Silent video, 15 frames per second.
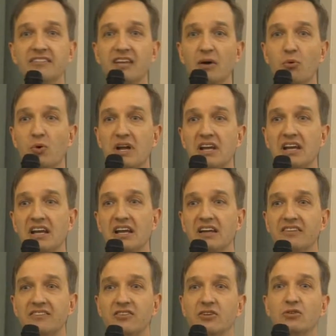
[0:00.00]
is that we
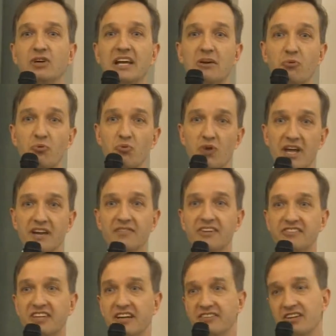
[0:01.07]
need to get rid of the
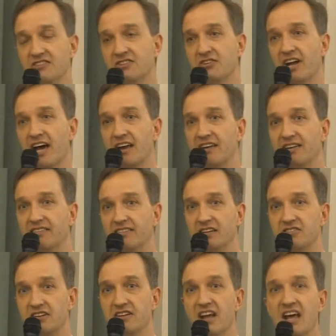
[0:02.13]
Citizens United
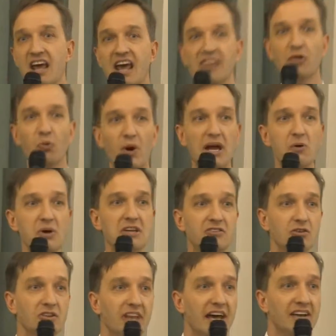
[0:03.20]
decision, and the way we
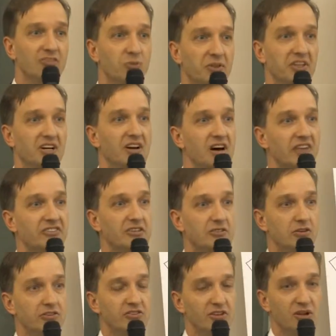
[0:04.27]
do that is with a
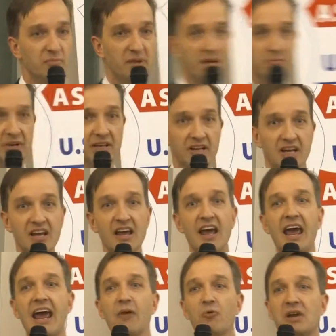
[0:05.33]
constitutional amendment,
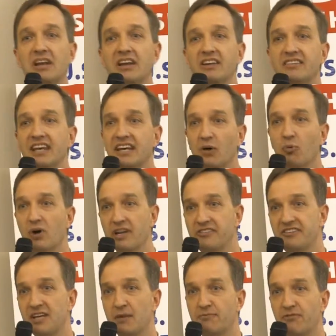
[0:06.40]
and we need to take it one
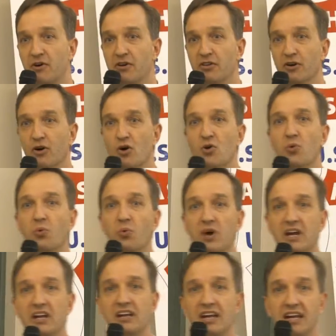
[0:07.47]
step further.
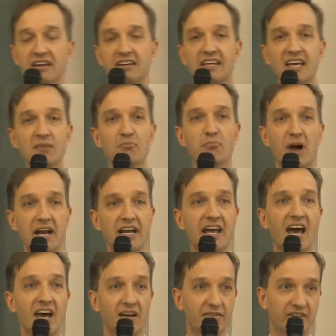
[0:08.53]
We need to get money
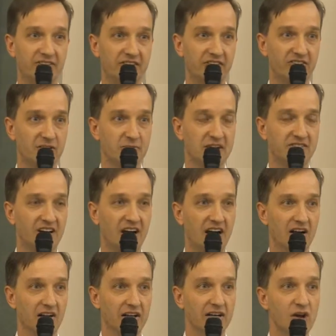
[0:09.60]
out of the system
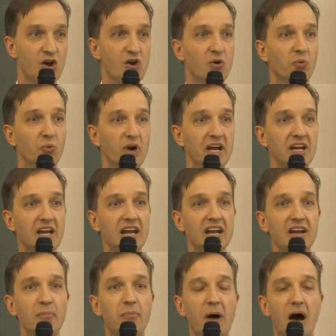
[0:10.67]
entirely. We
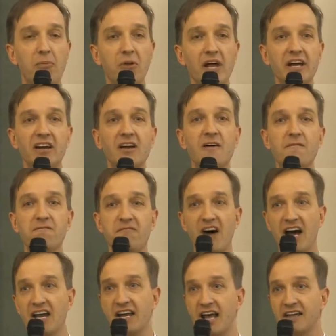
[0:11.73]
need a public
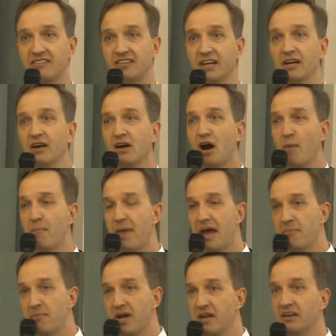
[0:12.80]
financing
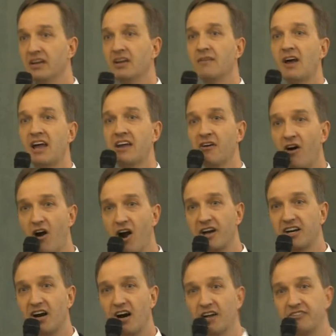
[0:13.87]
amendment to
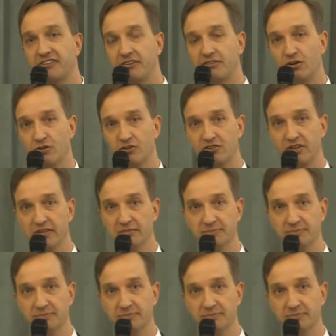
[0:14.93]
our Constitution.